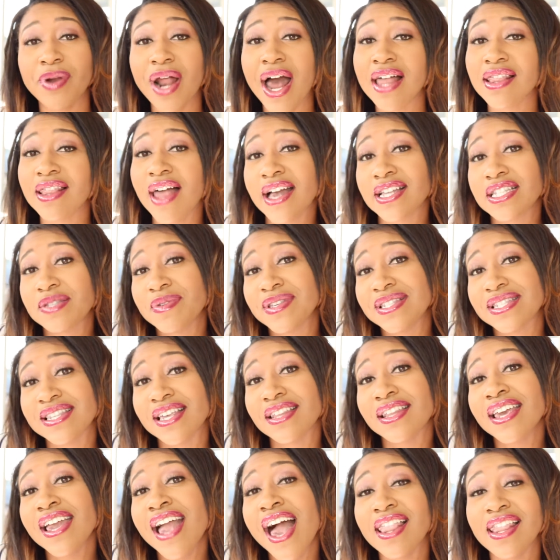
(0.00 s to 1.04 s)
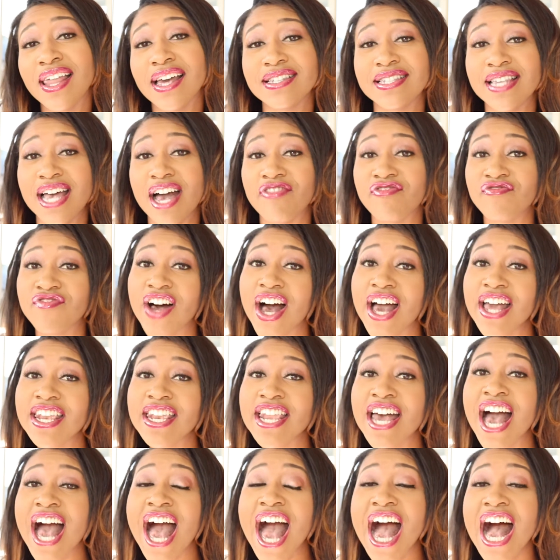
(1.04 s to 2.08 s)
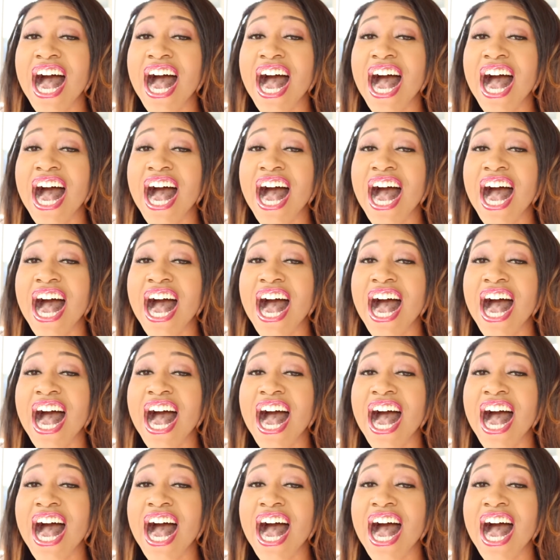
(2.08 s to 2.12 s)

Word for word: But I like to be silly. I like to have fun.